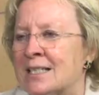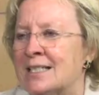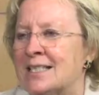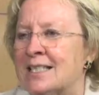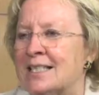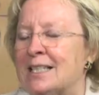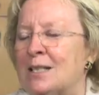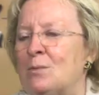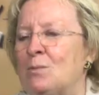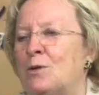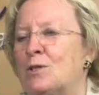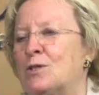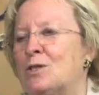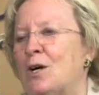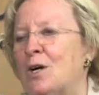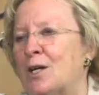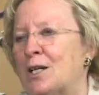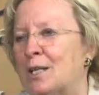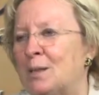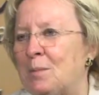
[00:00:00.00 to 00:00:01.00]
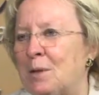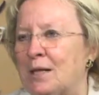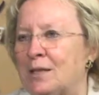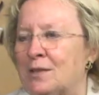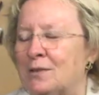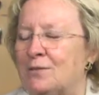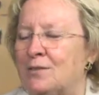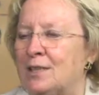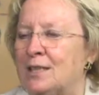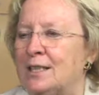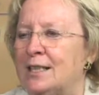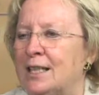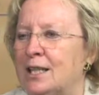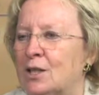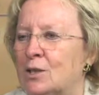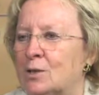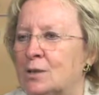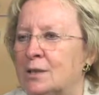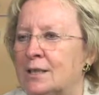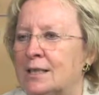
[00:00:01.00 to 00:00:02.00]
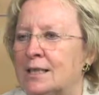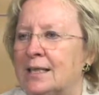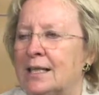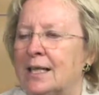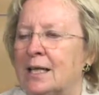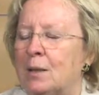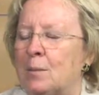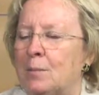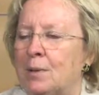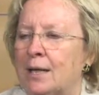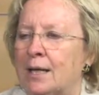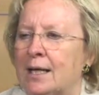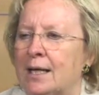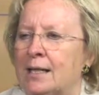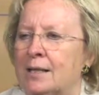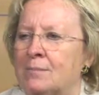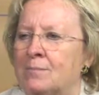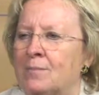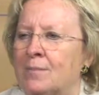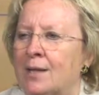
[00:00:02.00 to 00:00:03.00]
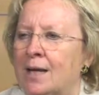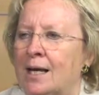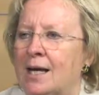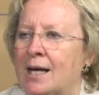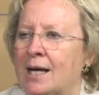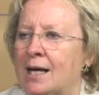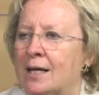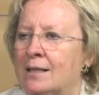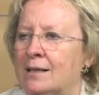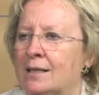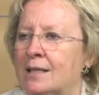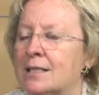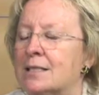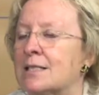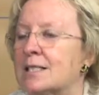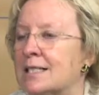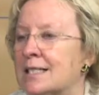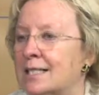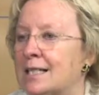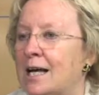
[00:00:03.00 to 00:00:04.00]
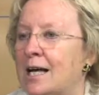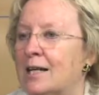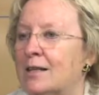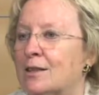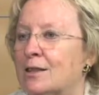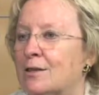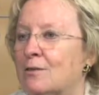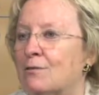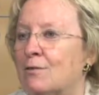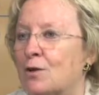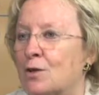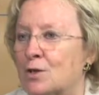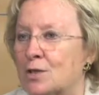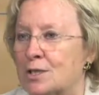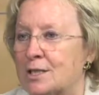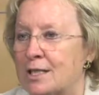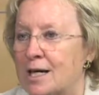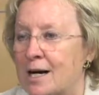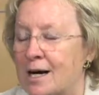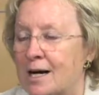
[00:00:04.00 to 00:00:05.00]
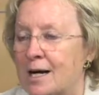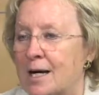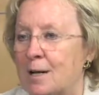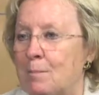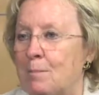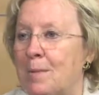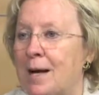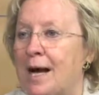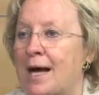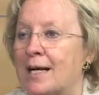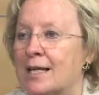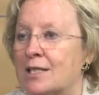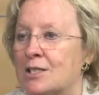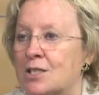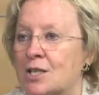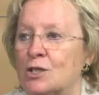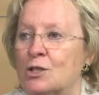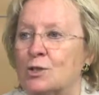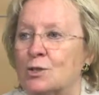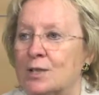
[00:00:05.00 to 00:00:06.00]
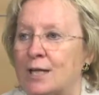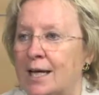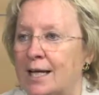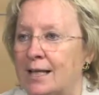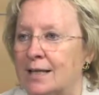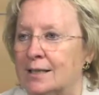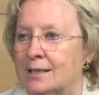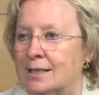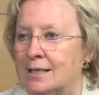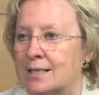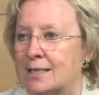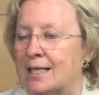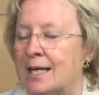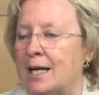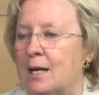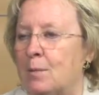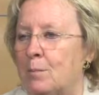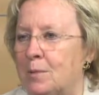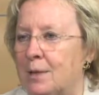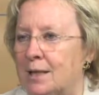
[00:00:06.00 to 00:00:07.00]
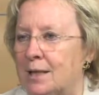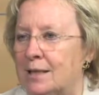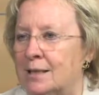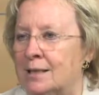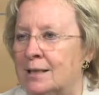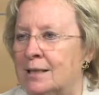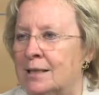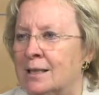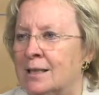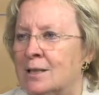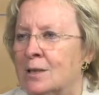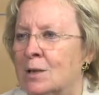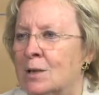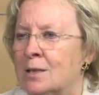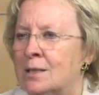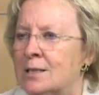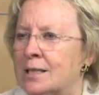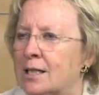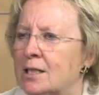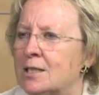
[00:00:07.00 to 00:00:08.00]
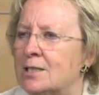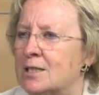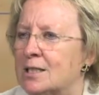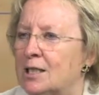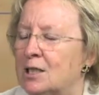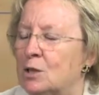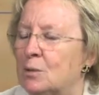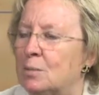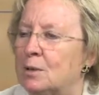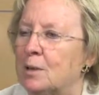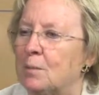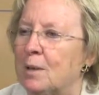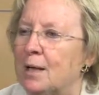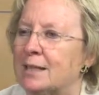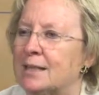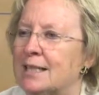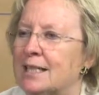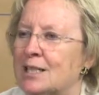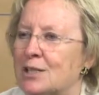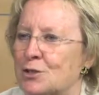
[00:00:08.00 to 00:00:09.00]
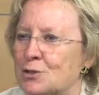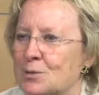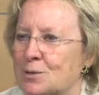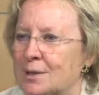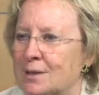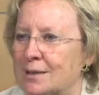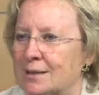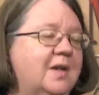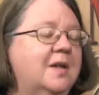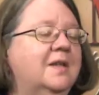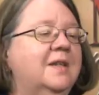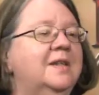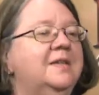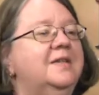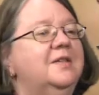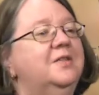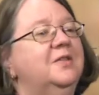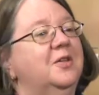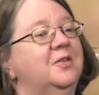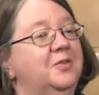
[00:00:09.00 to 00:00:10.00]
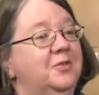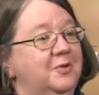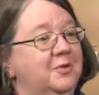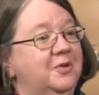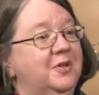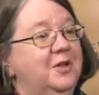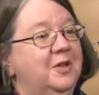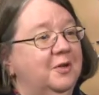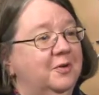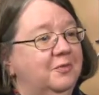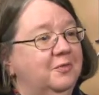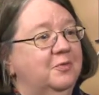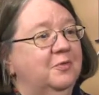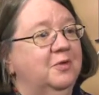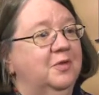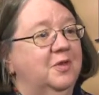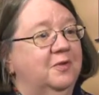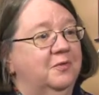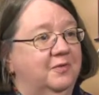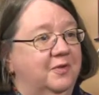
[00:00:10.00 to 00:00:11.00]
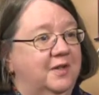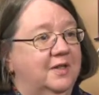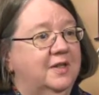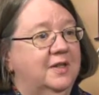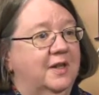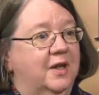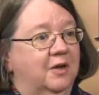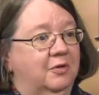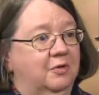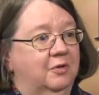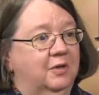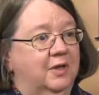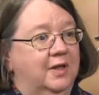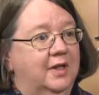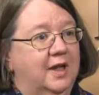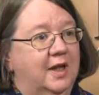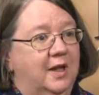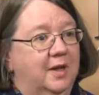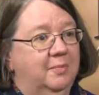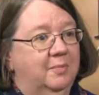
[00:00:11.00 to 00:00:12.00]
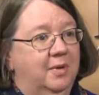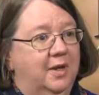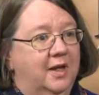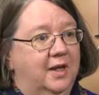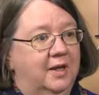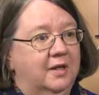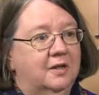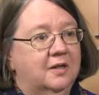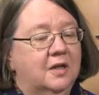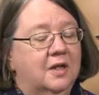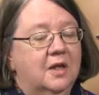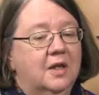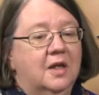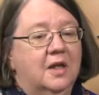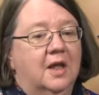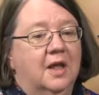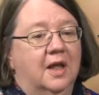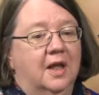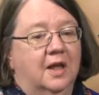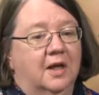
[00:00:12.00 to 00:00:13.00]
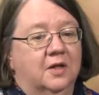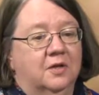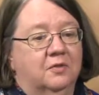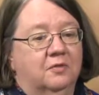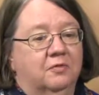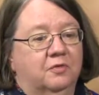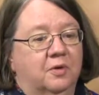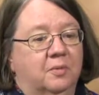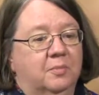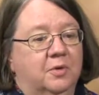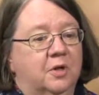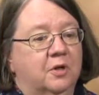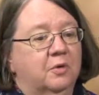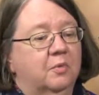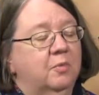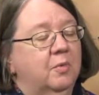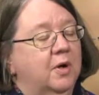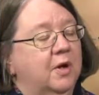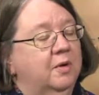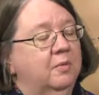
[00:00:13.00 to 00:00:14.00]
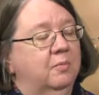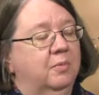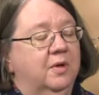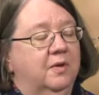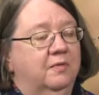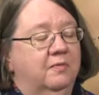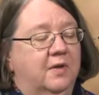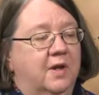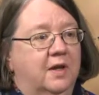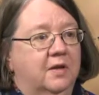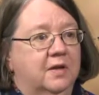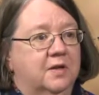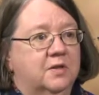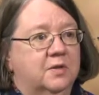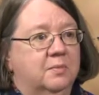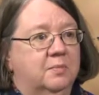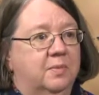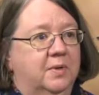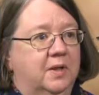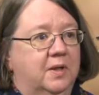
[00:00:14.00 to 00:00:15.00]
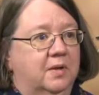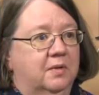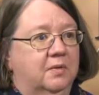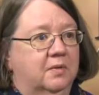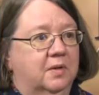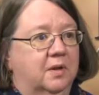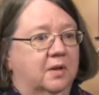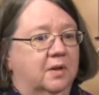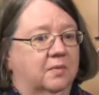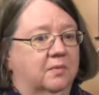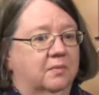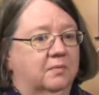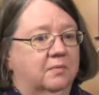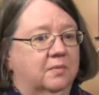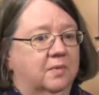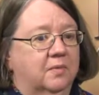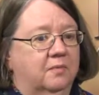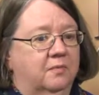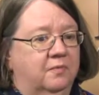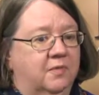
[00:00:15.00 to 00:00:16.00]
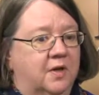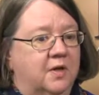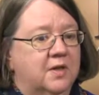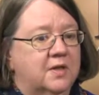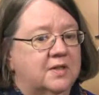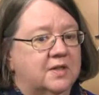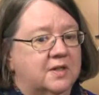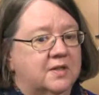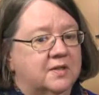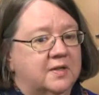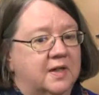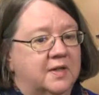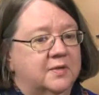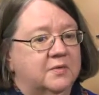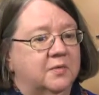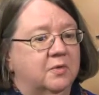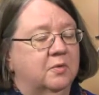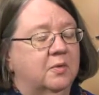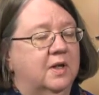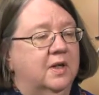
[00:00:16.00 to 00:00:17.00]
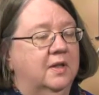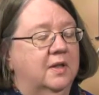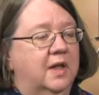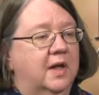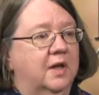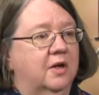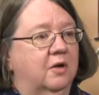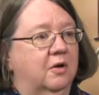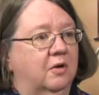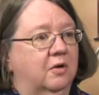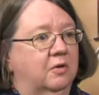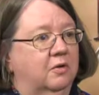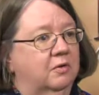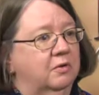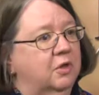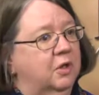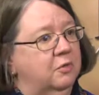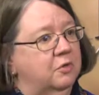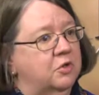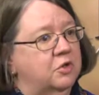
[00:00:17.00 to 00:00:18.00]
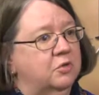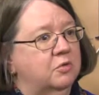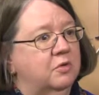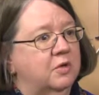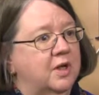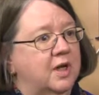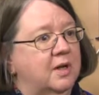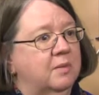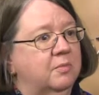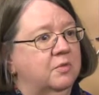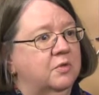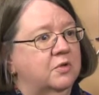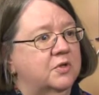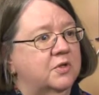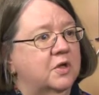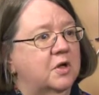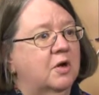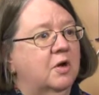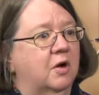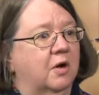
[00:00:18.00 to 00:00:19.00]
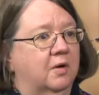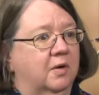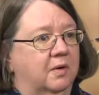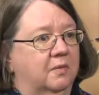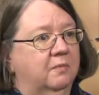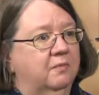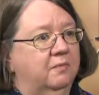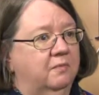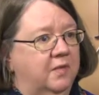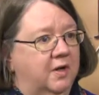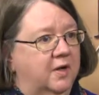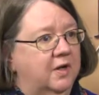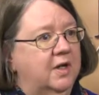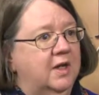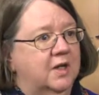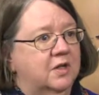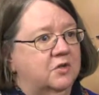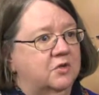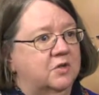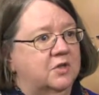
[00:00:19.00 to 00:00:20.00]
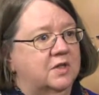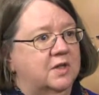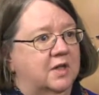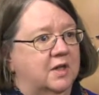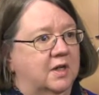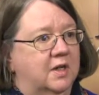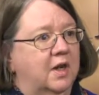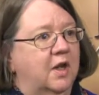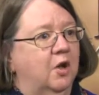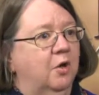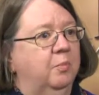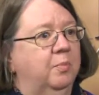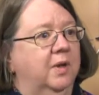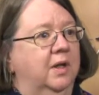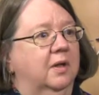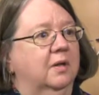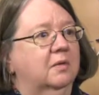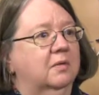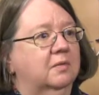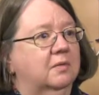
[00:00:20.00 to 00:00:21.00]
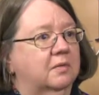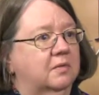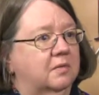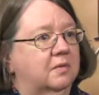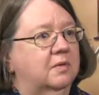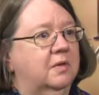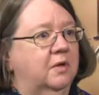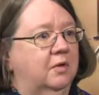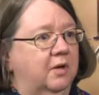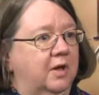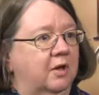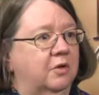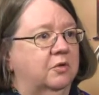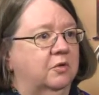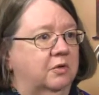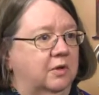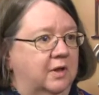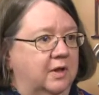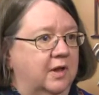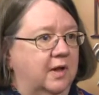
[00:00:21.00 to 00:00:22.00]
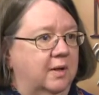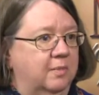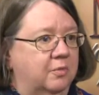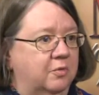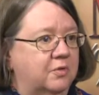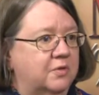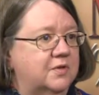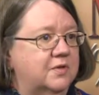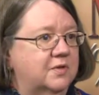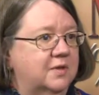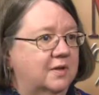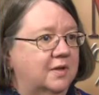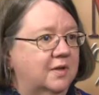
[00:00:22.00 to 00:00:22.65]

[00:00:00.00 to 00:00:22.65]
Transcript: Cindy, we're talking about the Feed the Elderly campaign, and this is not the first time Mac has undertaken this campaign. Tell us a little bit about the history. This is the third year for the Feed the Elderly campaign, and from year one, we found it to be very successful in that our Lower Shore neighbors are very interested in helping their elderly neighbors.